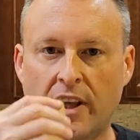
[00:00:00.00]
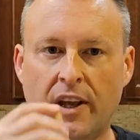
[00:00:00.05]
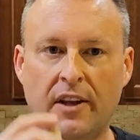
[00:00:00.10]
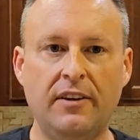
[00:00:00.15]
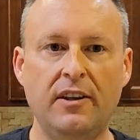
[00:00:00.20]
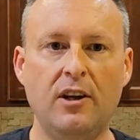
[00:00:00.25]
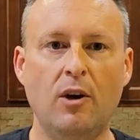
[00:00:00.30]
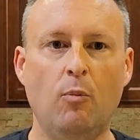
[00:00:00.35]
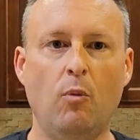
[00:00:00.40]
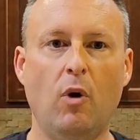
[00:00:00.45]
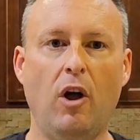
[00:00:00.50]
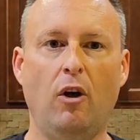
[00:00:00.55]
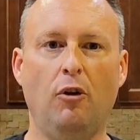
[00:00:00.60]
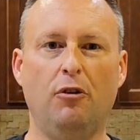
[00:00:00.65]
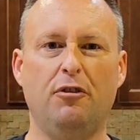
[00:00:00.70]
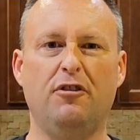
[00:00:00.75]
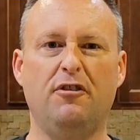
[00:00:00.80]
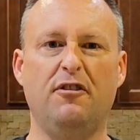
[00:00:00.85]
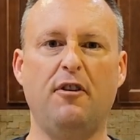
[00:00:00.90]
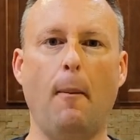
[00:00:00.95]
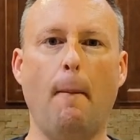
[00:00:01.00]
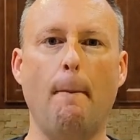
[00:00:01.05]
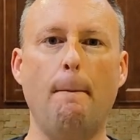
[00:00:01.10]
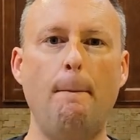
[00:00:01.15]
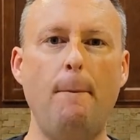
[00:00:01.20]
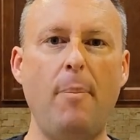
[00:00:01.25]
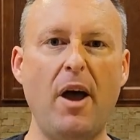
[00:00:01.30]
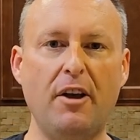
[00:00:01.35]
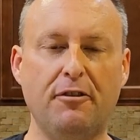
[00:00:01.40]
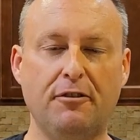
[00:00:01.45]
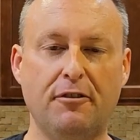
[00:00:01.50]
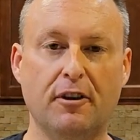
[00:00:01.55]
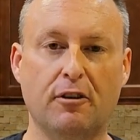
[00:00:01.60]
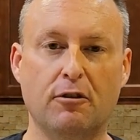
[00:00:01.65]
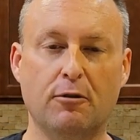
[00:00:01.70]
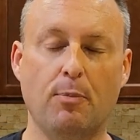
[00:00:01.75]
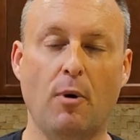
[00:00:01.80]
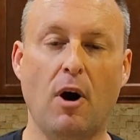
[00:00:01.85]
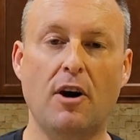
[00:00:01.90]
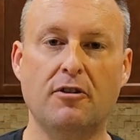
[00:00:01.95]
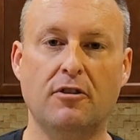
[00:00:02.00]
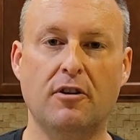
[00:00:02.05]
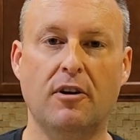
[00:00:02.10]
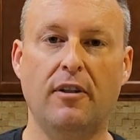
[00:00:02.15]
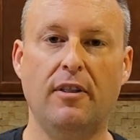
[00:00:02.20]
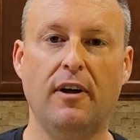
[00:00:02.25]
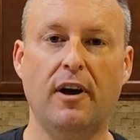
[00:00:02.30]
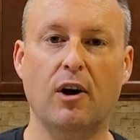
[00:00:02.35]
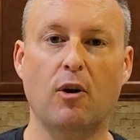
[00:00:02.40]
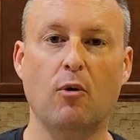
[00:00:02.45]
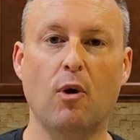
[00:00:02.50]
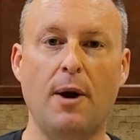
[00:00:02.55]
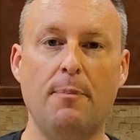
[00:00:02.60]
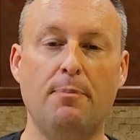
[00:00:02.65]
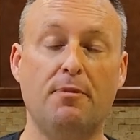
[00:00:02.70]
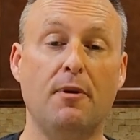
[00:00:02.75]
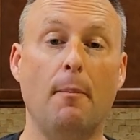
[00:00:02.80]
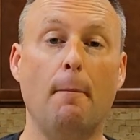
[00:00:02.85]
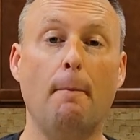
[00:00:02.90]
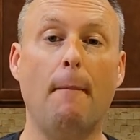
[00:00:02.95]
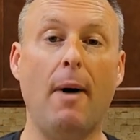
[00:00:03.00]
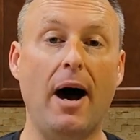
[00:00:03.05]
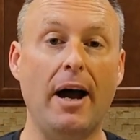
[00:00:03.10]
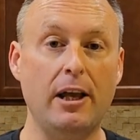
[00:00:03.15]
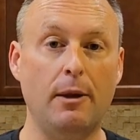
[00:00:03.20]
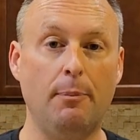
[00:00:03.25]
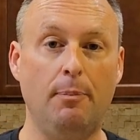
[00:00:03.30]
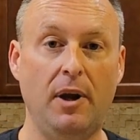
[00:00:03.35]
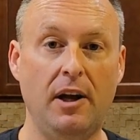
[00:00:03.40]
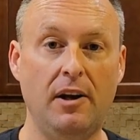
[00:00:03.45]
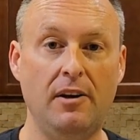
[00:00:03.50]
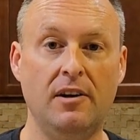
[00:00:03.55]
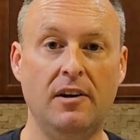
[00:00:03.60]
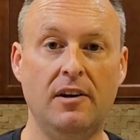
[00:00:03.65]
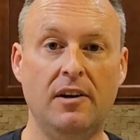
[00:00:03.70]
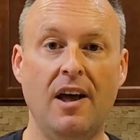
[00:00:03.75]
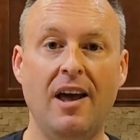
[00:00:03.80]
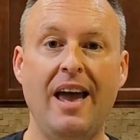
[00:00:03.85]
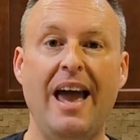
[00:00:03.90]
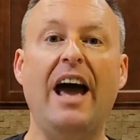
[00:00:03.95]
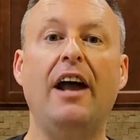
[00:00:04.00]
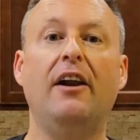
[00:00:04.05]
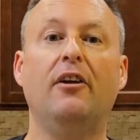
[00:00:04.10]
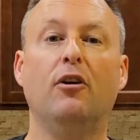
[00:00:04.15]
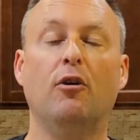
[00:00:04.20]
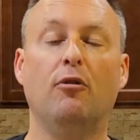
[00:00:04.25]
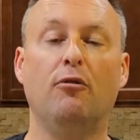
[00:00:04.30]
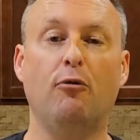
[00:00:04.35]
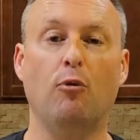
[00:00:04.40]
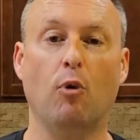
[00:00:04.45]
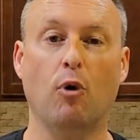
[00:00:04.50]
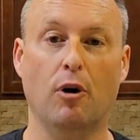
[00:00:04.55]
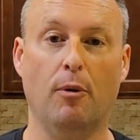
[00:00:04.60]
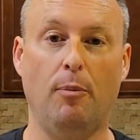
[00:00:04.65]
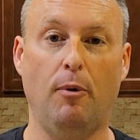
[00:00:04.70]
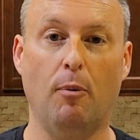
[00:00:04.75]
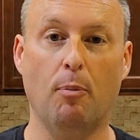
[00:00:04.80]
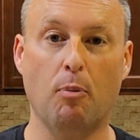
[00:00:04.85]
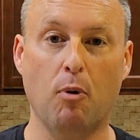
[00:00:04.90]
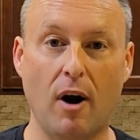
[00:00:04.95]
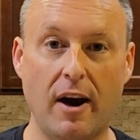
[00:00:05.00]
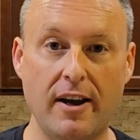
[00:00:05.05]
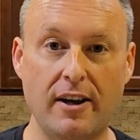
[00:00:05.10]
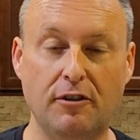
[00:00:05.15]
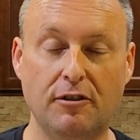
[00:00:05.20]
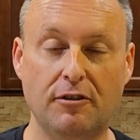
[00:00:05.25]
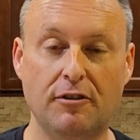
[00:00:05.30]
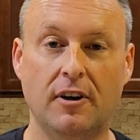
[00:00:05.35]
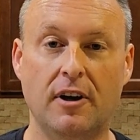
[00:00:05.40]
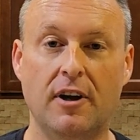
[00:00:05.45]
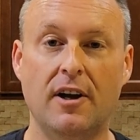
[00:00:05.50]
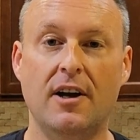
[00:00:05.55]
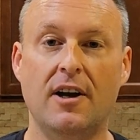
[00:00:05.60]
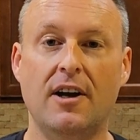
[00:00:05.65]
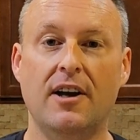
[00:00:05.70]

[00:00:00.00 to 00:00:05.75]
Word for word: Indian Wells is their best expression of their grapes, in my opinion, at an affordable price.